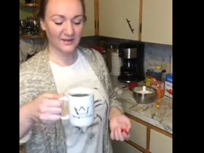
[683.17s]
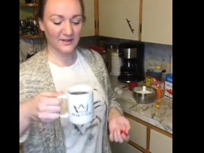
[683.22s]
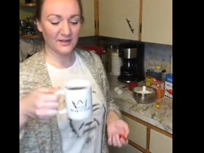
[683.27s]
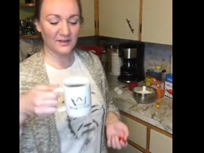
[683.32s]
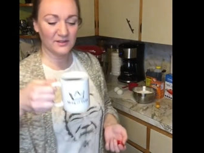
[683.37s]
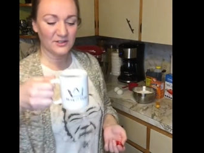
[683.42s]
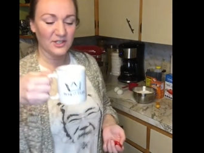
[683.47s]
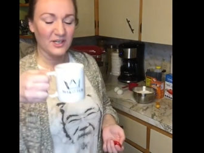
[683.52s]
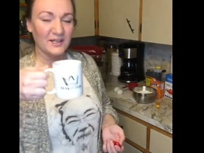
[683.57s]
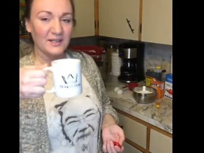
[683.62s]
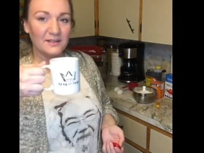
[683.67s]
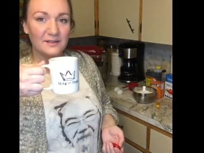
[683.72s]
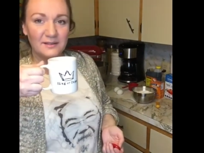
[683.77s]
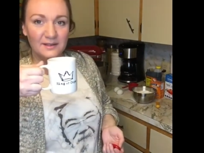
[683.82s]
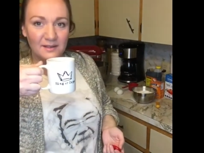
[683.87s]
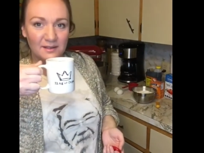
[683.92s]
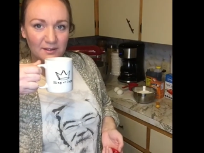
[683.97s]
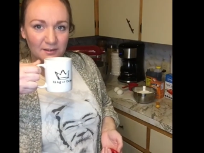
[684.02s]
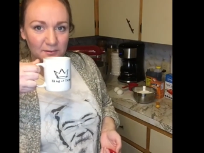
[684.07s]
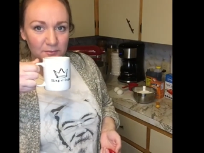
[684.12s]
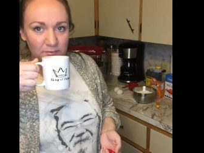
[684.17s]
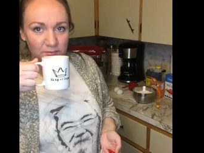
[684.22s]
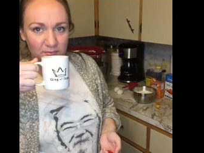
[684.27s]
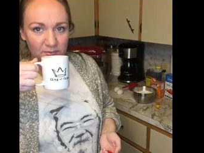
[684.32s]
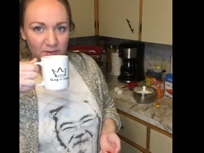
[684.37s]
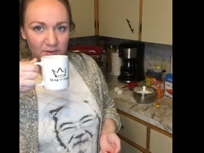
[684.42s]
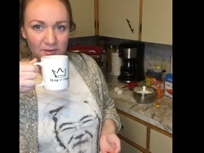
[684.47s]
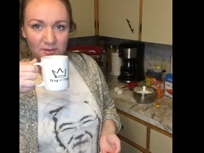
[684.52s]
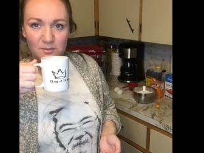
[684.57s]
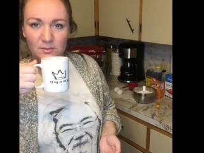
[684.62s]
I drank like
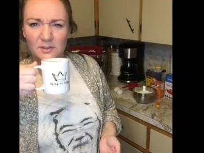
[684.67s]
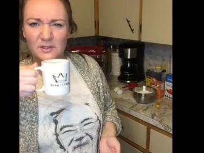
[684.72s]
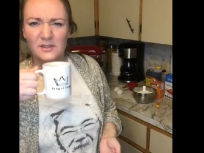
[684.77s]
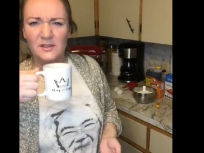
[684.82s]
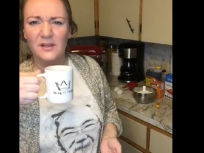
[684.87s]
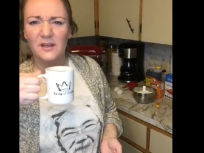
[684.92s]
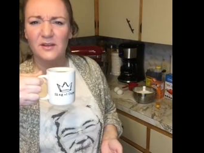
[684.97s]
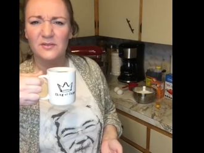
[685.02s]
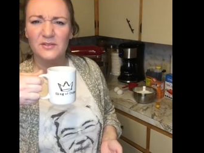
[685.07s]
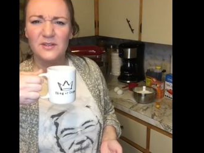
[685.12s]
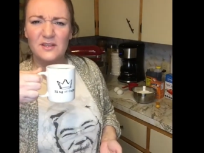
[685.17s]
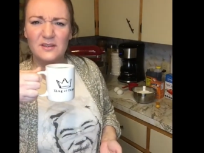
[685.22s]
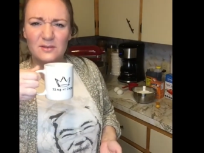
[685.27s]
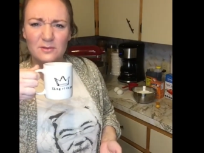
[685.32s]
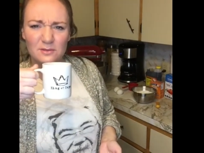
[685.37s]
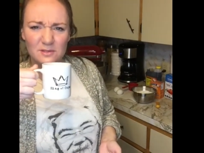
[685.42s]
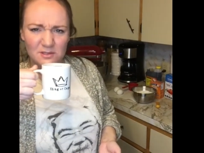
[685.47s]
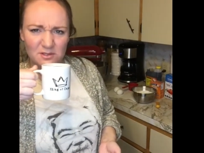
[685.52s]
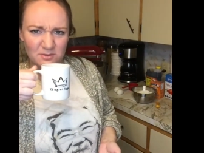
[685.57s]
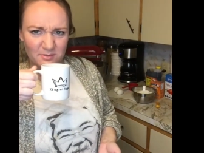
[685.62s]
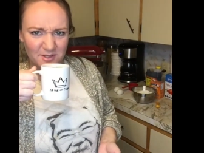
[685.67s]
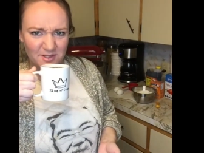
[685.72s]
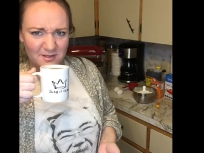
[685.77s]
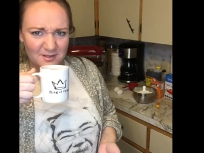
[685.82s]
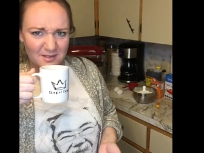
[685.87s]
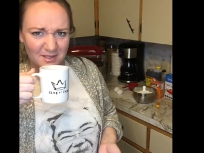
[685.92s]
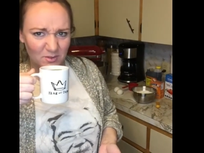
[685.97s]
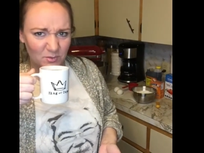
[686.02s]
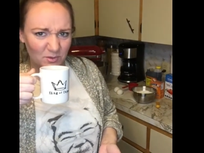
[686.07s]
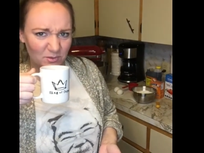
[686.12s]
a little bit of coffee in those 2
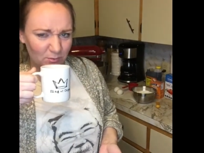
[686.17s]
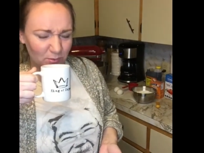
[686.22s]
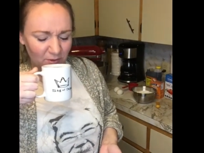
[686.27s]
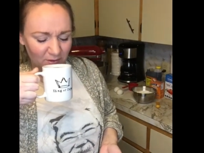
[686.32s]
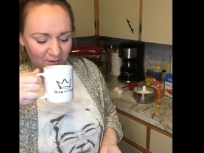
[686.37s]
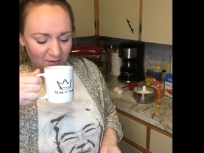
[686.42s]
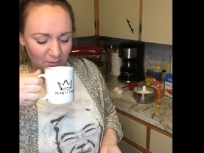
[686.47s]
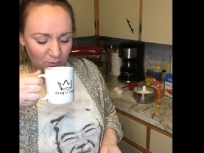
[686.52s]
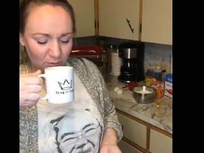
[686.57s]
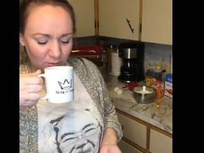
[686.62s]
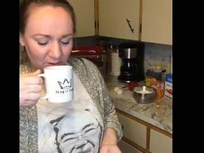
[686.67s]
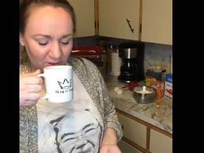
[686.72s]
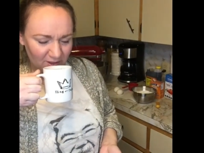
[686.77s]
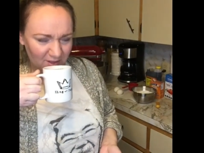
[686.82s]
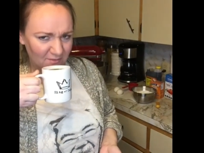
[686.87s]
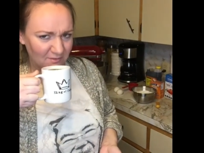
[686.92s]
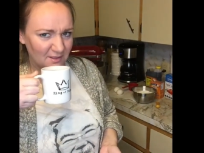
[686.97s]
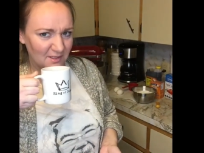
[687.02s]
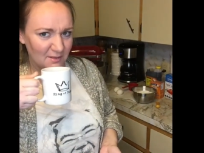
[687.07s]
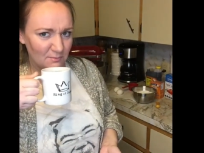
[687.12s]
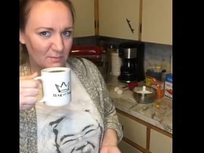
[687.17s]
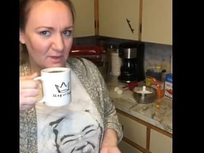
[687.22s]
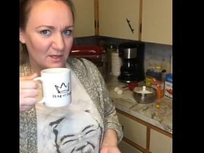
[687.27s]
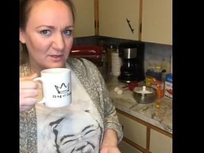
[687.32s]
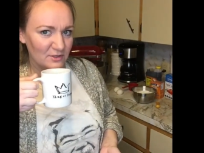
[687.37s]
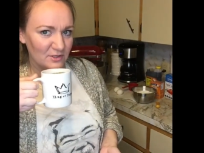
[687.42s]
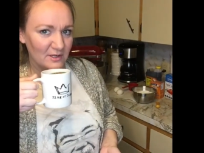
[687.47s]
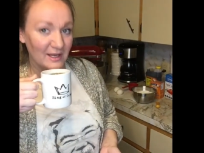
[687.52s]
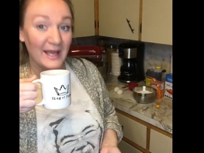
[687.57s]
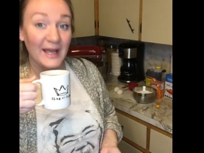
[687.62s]
minutes that we've been on. I haven't done
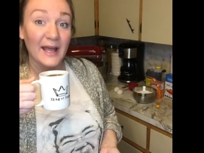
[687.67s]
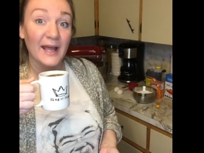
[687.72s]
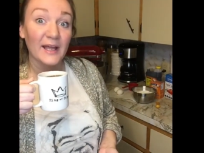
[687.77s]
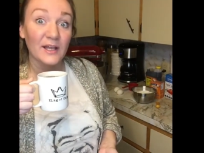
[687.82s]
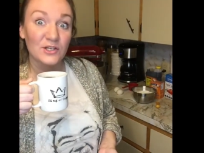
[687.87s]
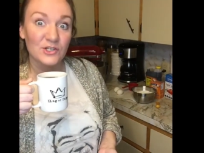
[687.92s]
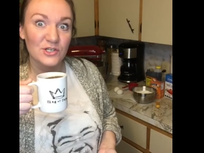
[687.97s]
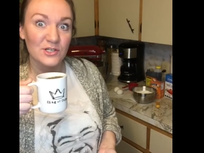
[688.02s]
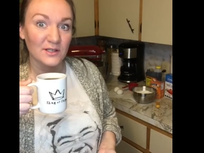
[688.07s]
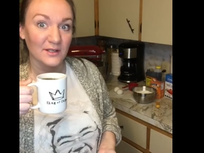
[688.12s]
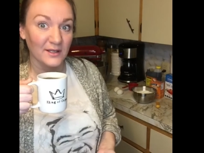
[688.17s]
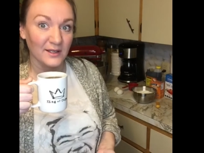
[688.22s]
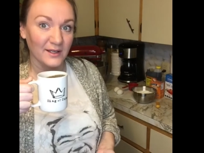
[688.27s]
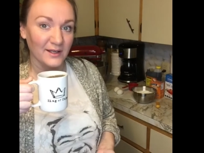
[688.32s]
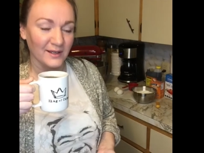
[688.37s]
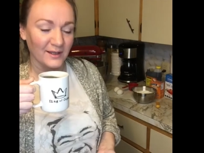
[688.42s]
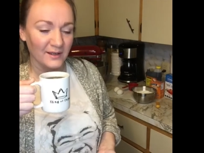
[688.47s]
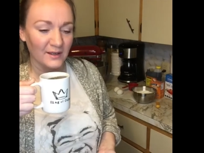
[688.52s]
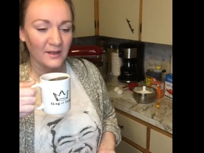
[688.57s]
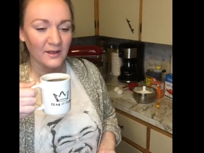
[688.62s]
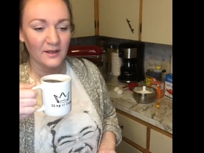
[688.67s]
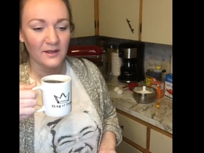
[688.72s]
much. Actually,